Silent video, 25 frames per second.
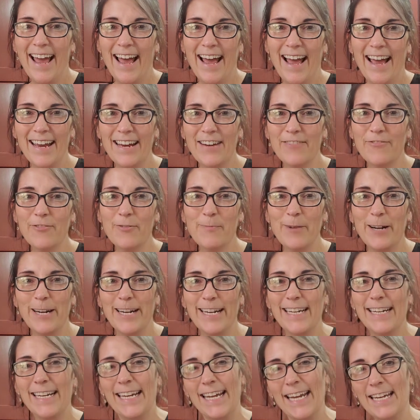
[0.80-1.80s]
Hi
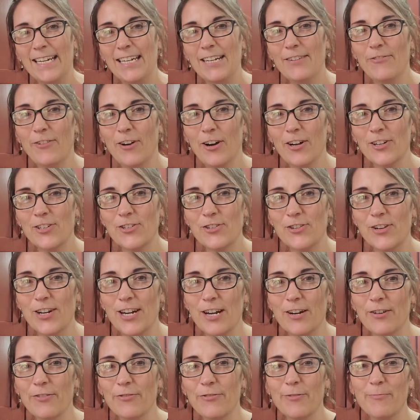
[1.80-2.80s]
everybody, Candy Foster
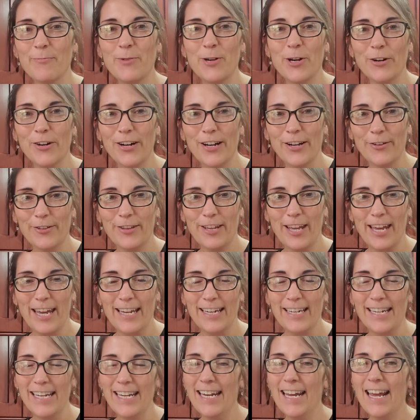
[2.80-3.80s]
here from Your Health
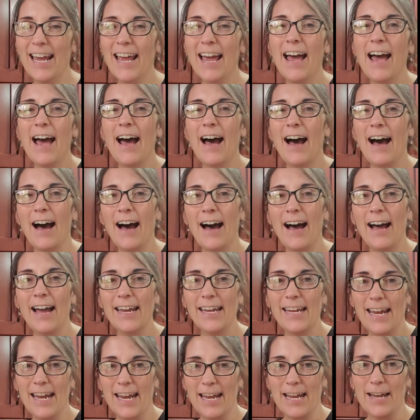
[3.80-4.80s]
Candy.
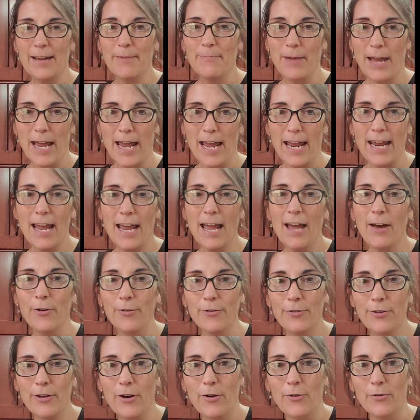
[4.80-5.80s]
I am a
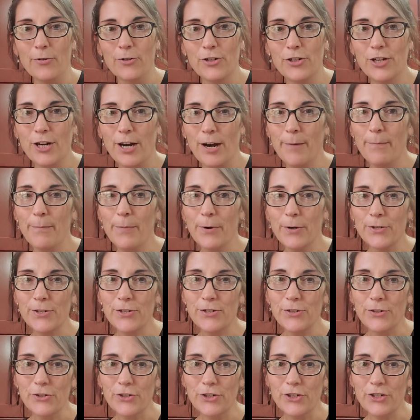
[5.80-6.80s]
health coach, a
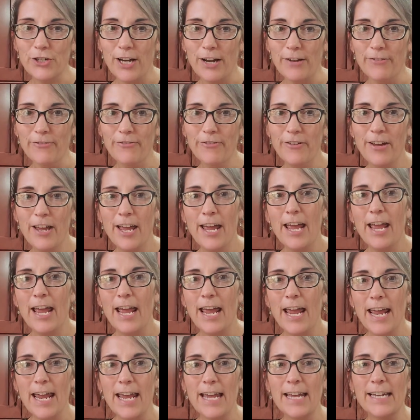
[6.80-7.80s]
personal chef,
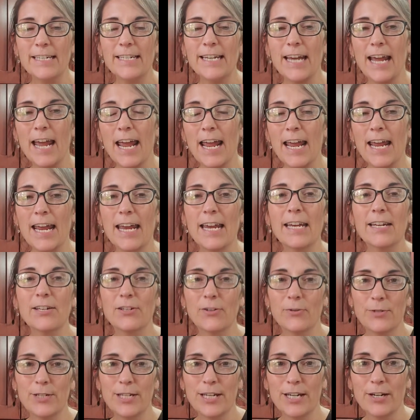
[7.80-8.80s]
and a
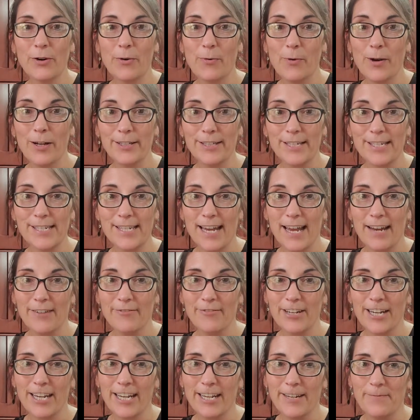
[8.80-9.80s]
doTERRA wellness
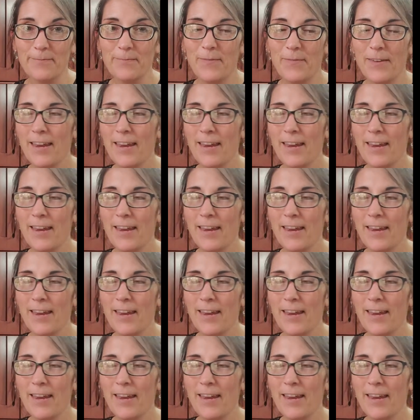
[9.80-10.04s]
advocate.